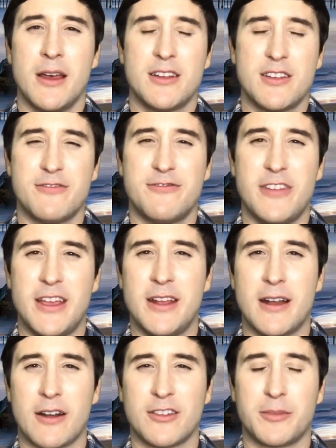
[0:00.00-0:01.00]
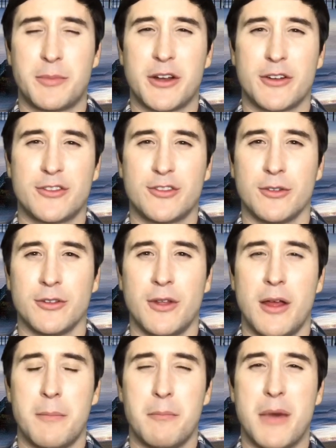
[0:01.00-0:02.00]
to feed our spiritual
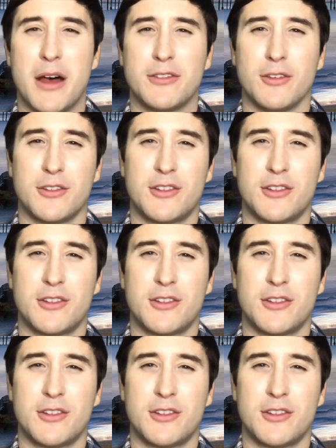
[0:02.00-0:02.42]
muscles,